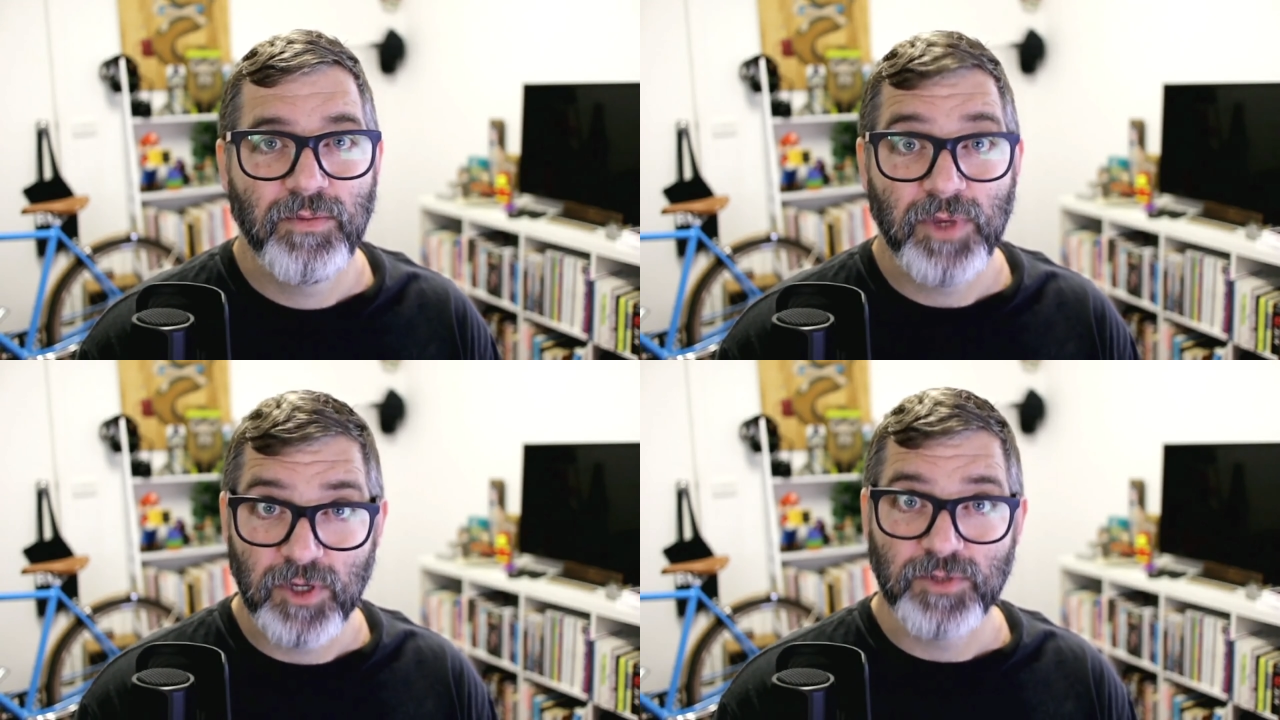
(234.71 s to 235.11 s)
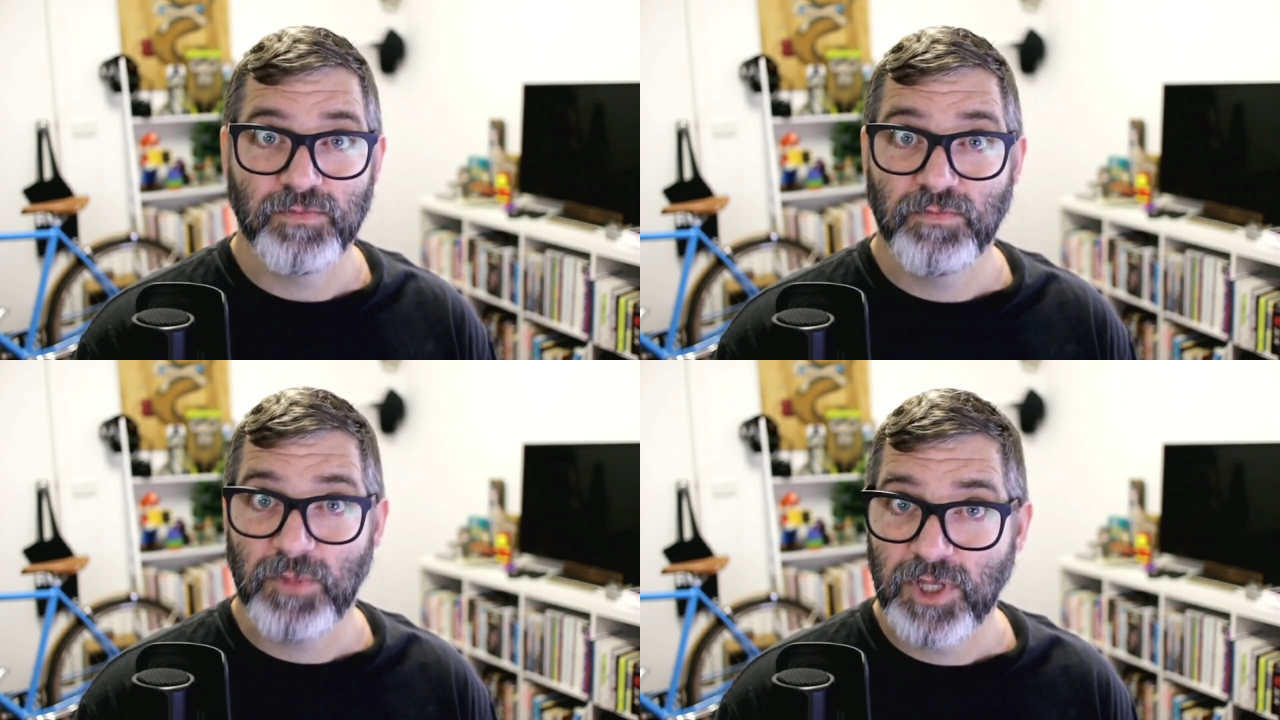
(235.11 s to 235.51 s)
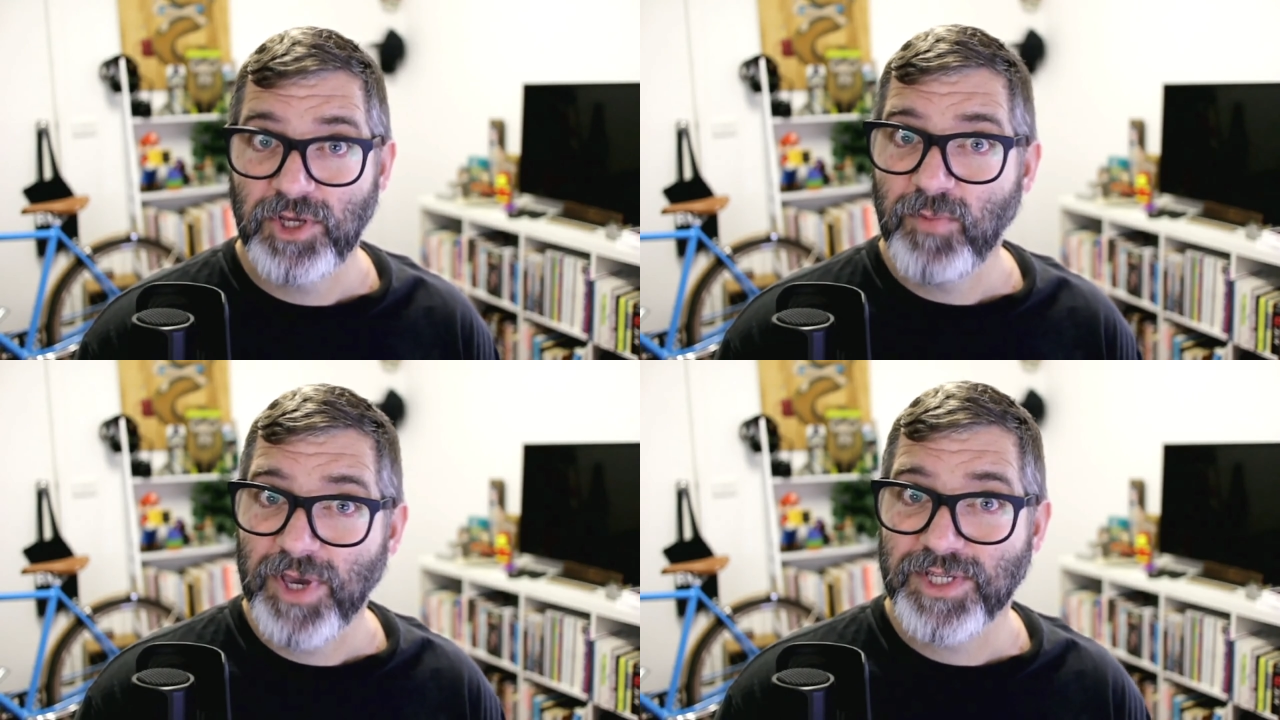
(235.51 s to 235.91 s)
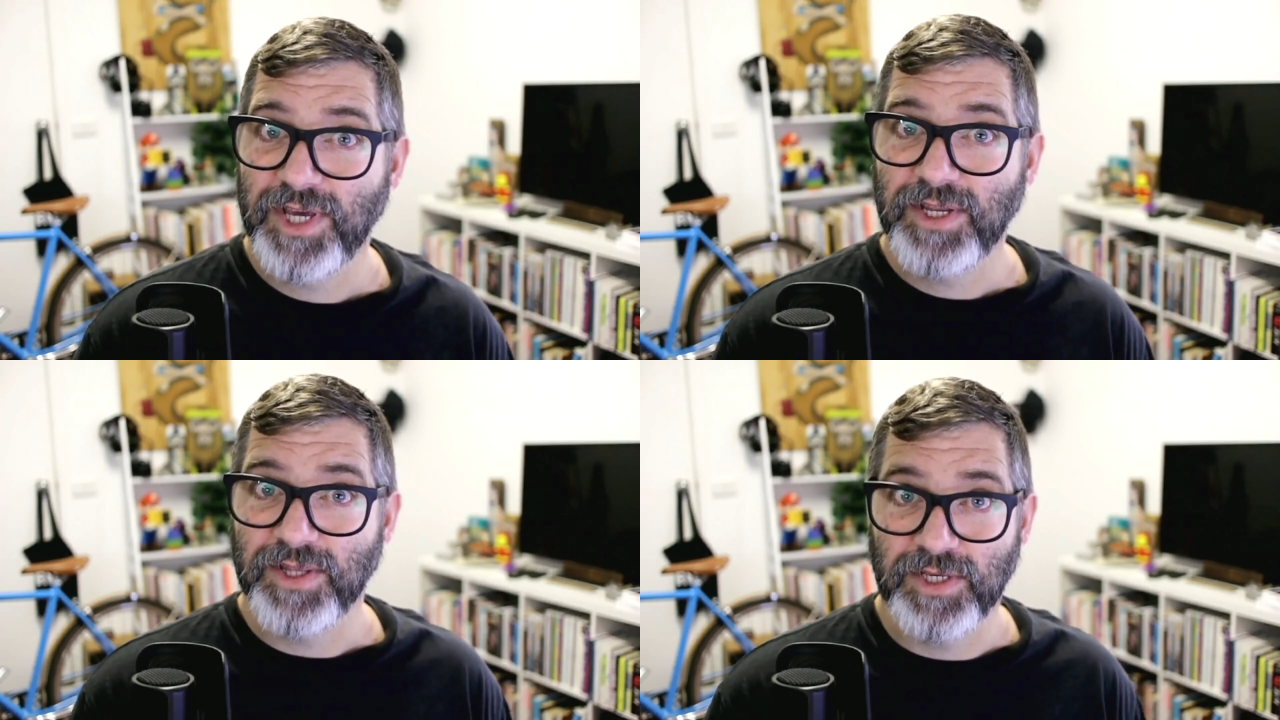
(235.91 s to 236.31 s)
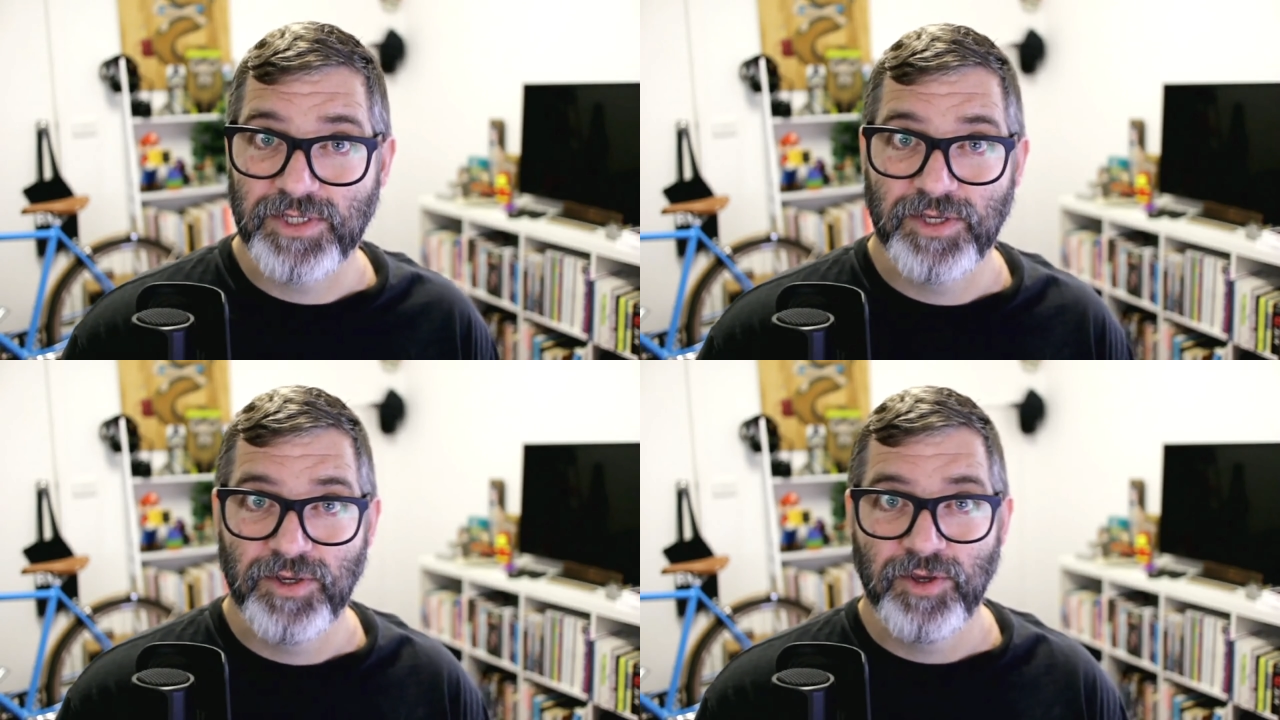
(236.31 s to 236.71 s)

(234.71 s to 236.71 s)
Because by the time we get to the end of this,